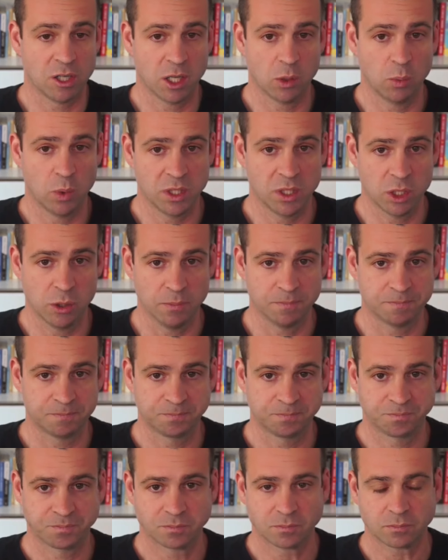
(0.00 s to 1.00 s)
are they with you?
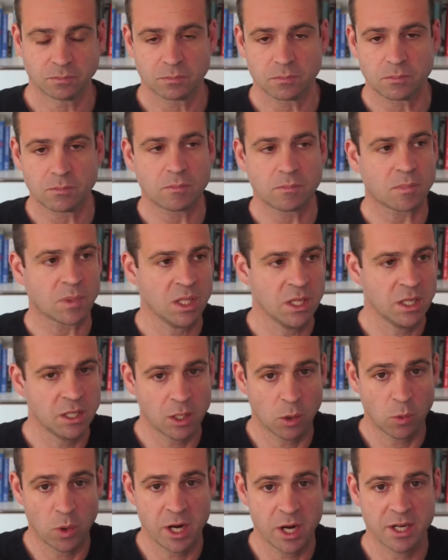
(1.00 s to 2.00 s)

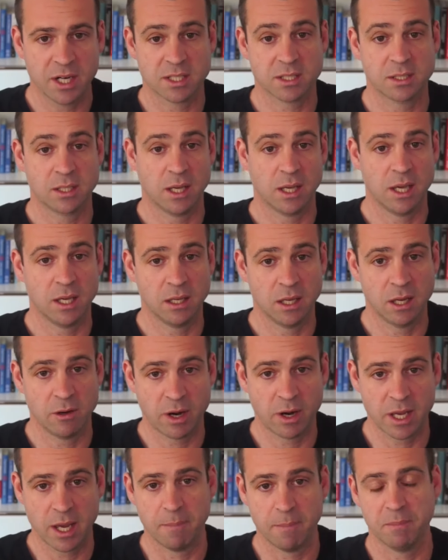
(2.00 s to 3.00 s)
In awareness, hey,
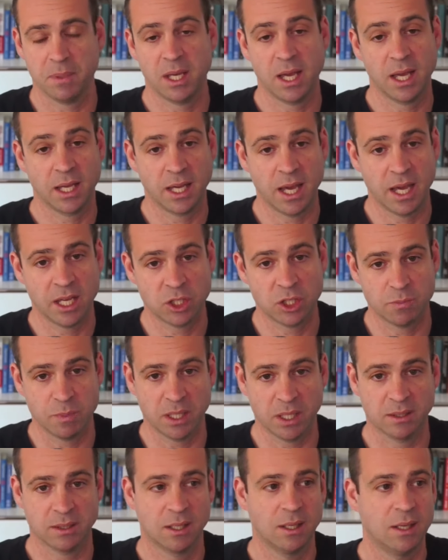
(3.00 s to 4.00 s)
here I am.
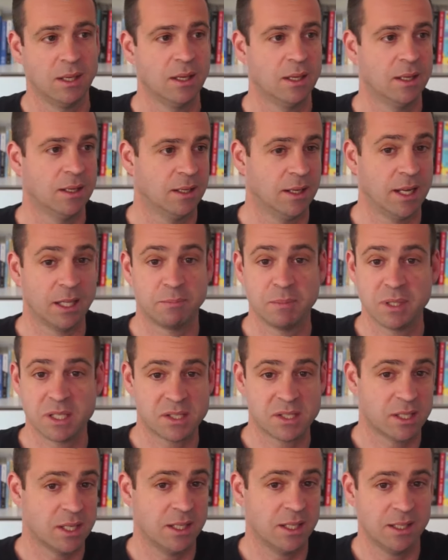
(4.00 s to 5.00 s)
Engagement, let
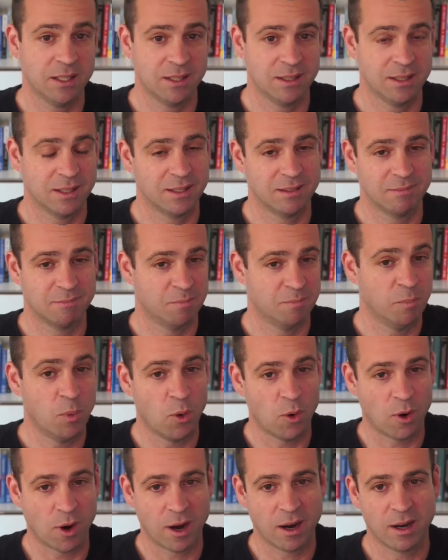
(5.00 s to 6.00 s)
me see
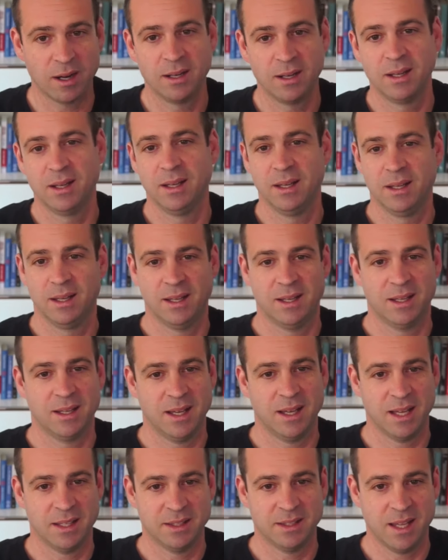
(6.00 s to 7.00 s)
more.
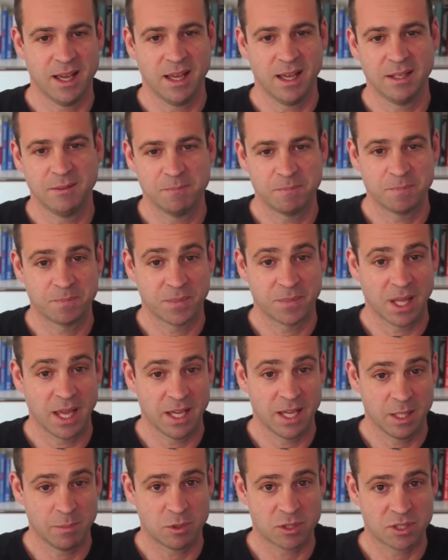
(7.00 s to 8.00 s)
And then
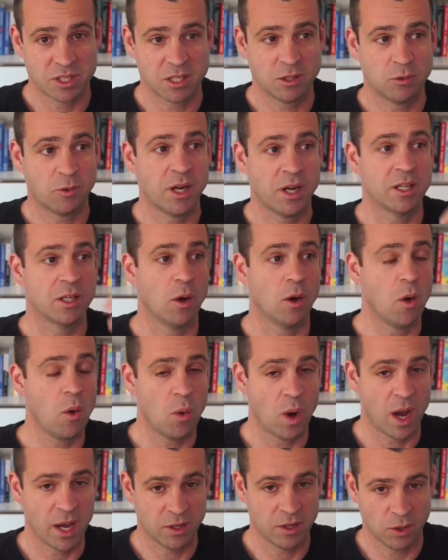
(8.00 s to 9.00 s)
80% ready.
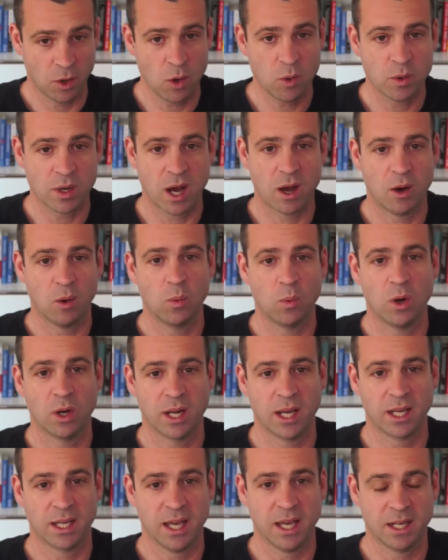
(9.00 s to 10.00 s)
Oh, I know now
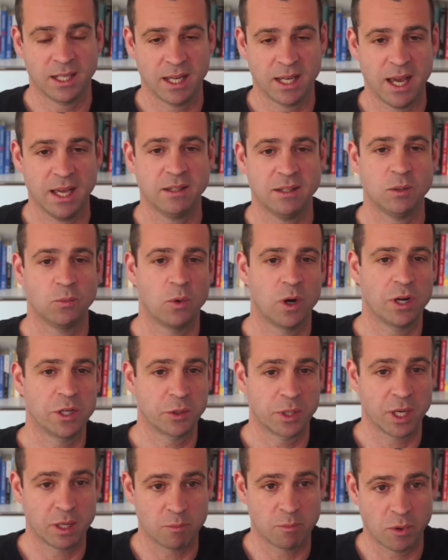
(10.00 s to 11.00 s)
what I can get and
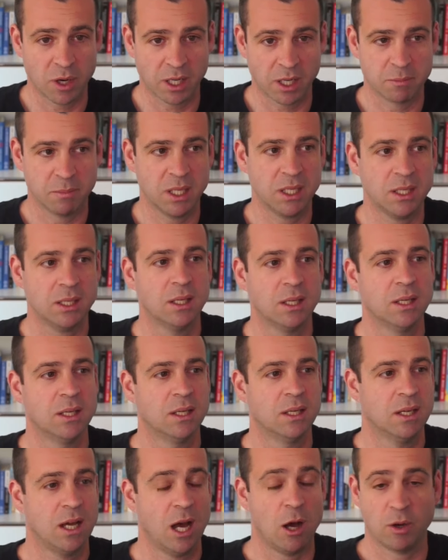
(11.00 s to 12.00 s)
where you can bring me.
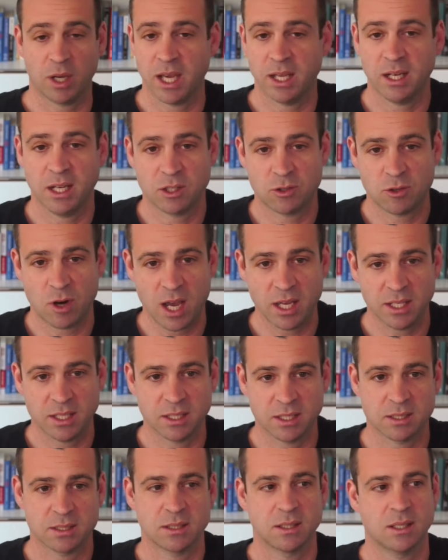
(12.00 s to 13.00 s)
How can I
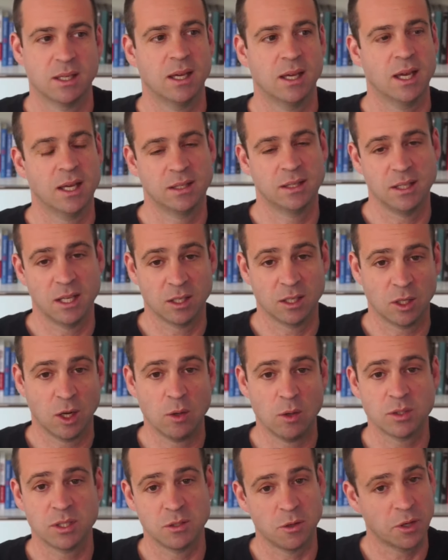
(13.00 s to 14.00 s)
try this? And then
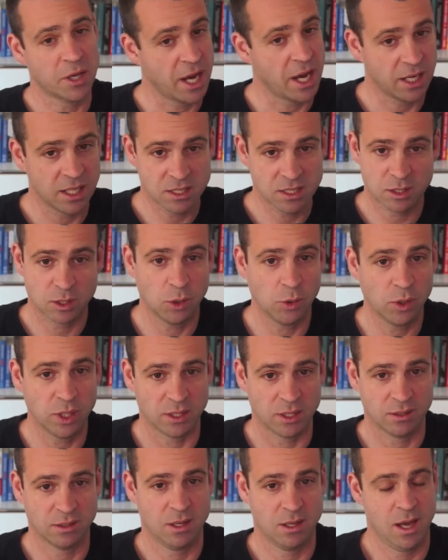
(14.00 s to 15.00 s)
closing. Okay, let's do
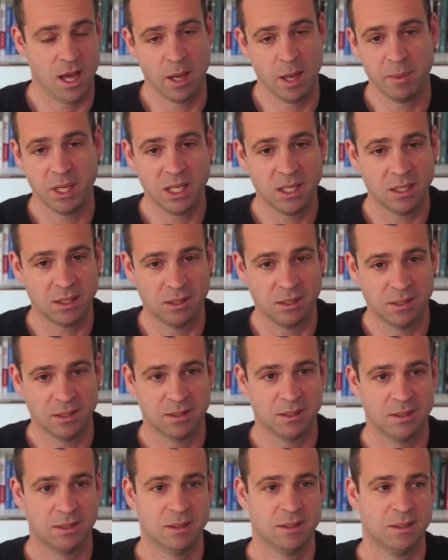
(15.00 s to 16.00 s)
it. I'm in.
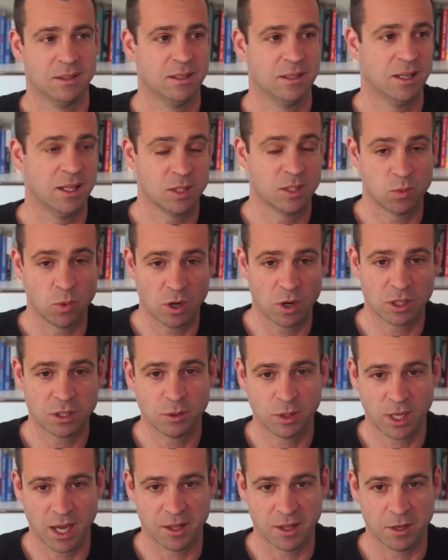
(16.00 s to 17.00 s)
Let's
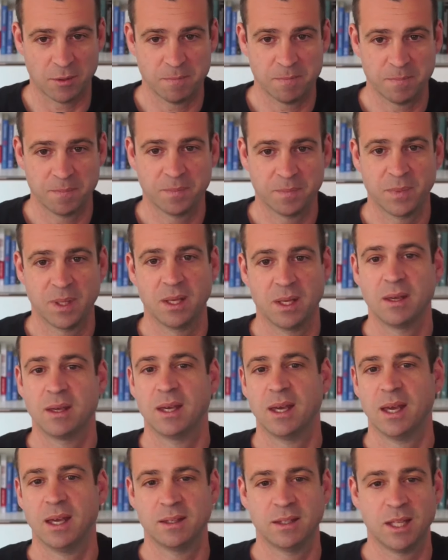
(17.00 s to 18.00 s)
work together.
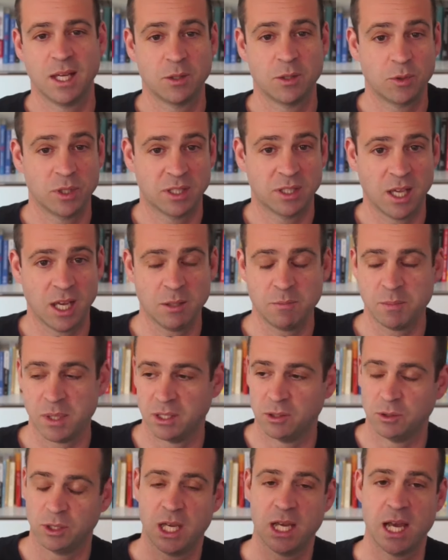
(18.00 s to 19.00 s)
And then
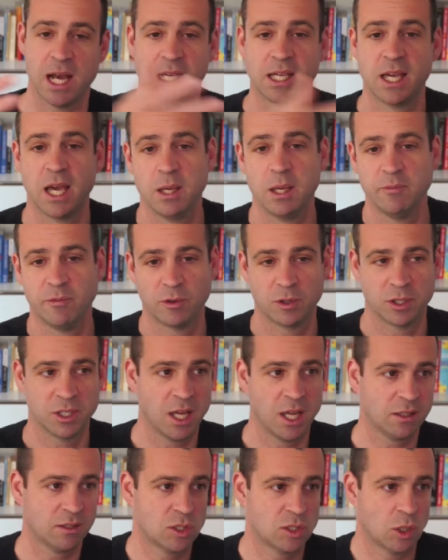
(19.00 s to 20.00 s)
retainment. Okay, I came
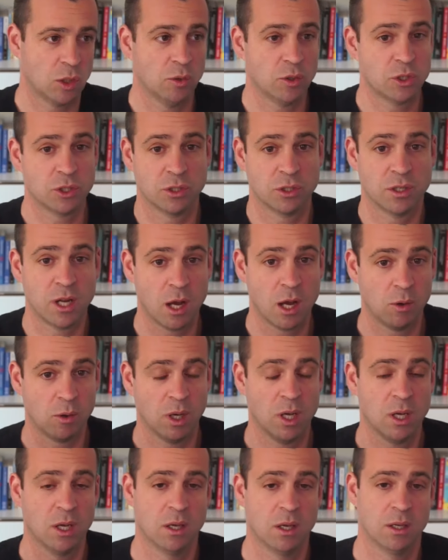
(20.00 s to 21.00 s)
for that solution.
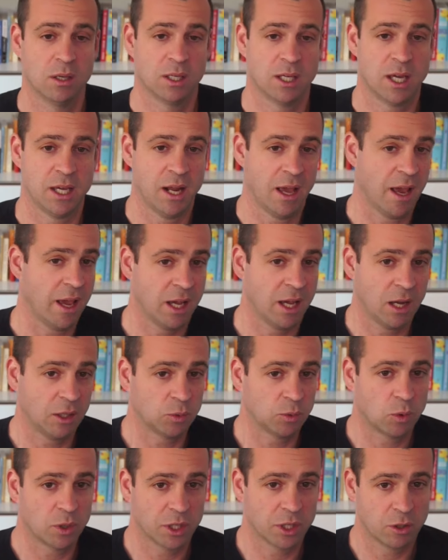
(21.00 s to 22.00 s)
Now, can I hang
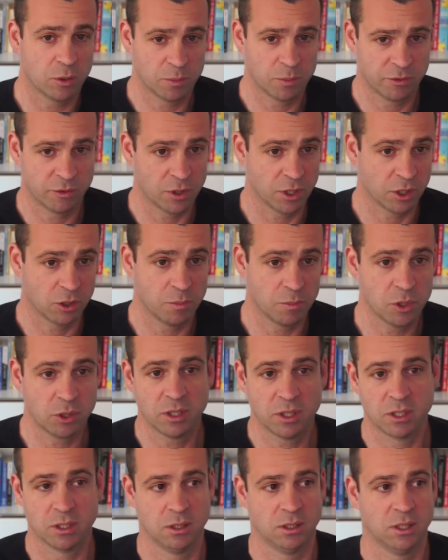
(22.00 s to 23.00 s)
out for the
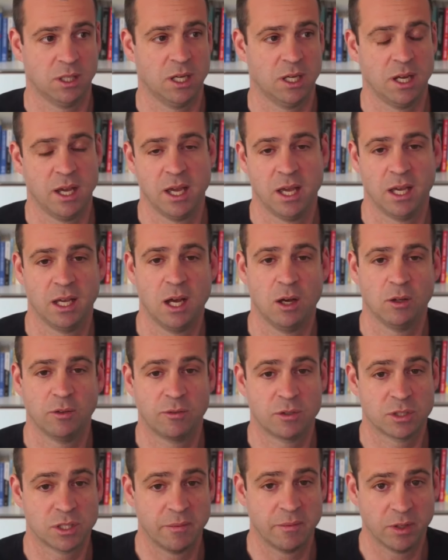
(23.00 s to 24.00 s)
community? Can I hang
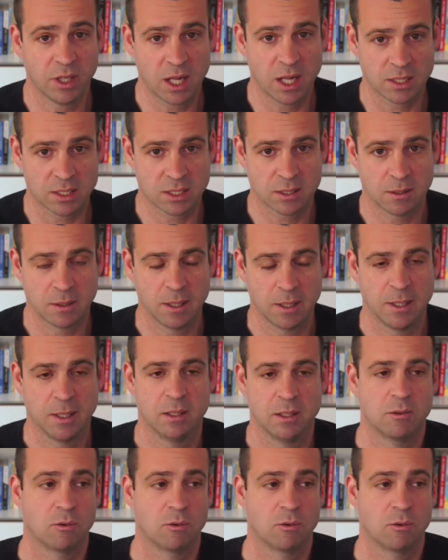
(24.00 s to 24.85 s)
out for something else?